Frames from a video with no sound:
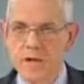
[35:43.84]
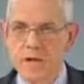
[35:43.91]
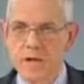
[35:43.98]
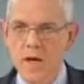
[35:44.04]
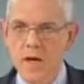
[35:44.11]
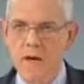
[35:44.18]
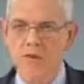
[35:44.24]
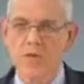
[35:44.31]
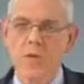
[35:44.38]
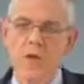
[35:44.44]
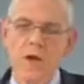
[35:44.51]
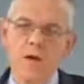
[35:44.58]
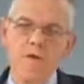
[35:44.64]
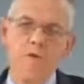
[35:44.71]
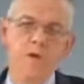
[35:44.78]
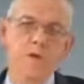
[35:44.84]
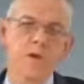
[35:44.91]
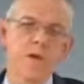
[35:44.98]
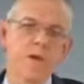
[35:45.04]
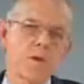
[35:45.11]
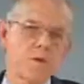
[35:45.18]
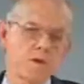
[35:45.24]
And so, therefore,
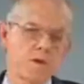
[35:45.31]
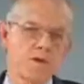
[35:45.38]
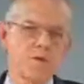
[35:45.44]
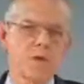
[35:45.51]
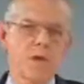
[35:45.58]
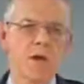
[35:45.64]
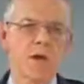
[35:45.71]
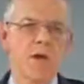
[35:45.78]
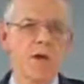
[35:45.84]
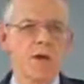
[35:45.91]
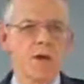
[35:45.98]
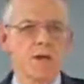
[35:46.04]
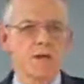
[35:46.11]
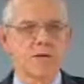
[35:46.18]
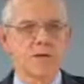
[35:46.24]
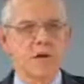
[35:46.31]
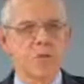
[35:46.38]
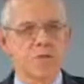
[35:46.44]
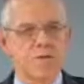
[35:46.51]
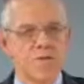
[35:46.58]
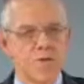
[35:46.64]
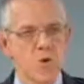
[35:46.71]
what they were doing is they
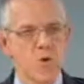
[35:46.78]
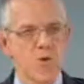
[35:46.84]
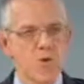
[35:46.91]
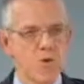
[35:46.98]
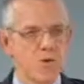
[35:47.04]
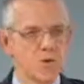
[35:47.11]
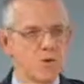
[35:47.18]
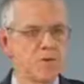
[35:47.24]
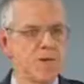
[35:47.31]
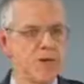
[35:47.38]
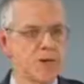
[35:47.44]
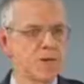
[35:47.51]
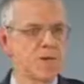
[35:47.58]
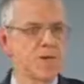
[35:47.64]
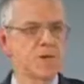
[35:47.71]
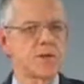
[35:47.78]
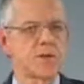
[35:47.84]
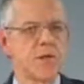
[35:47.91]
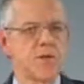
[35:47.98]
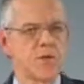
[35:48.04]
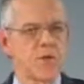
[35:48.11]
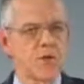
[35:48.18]
were forcing the two data sets to
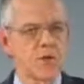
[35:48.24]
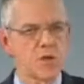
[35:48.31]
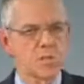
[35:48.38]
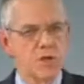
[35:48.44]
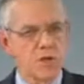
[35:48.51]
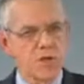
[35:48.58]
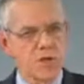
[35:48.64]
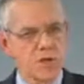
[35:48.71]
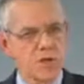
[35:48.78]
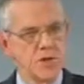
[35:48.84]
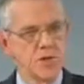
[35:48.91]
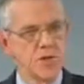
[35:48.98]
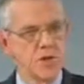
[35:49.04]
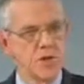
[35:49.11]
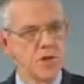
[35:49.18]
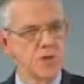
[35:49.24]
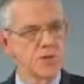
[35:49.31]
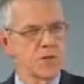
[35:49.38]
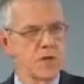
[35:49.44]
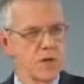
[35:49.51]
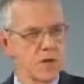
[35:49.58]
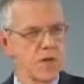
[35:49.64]
converge by changing the
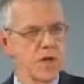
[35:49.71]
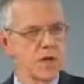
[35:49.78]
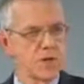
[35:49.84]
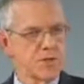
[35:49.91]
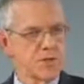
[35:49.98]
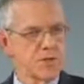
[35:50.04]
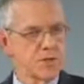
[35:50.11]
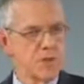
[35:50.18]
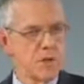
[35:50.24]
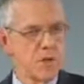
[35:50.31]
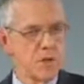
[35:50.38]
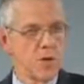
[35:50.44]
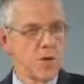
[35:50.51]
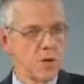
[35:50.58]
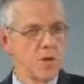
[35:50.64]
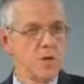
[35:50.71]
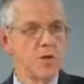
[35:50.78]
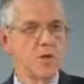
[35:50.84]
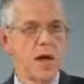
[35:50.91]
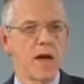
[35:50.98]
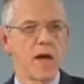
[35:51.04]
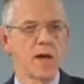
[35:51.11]
terms in the equation. And you can do
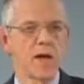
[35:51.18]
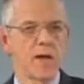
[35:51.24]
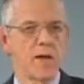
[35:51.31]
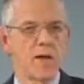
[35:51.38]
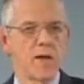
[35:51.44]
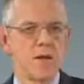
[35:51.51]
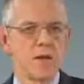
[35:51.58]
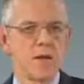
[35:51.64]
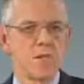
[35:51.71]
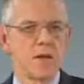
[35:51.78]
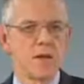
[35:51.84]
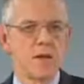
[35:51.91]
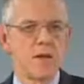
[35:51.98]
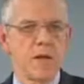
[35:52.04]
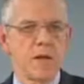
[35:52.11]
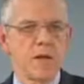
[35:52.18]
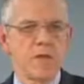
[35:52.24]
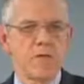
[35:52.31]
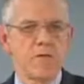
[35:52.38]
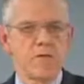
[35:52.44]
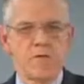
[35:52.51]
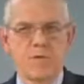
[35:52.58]
that but then
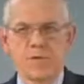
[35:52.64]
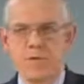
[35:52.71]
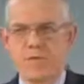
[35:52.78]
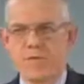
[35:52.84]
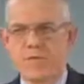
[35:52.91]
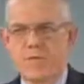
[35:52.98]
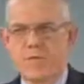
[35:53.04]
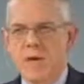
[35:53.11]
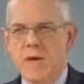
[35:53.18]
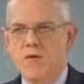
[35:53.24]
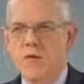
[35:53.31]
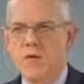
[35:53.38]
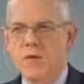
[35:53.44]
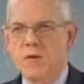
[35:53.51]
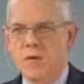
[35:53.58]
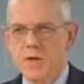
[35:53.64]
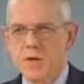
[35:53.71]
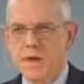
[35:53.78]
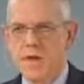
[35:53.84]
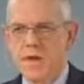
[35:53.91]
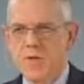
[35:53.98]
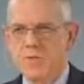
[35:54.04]
you've, you've massacred the
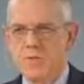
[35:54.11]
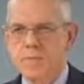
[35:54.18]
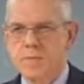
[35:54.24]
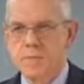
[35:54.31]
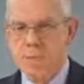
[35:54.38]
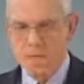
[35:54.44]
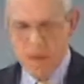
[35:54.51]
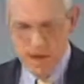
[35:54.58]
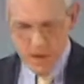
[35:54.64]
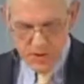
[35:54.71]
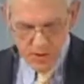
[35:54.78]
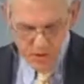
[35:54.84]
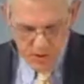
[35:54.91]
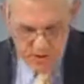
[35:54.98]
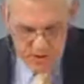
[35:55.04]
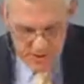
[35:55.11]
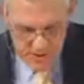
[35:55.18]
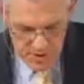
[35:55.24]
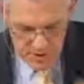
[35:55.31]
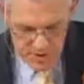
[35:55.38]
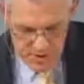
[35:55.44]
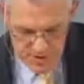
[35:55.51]
data. So, this is
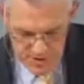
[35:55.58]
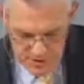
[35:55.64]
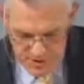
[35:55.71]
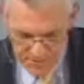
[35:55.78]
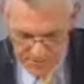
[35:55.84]
some of the stuff. It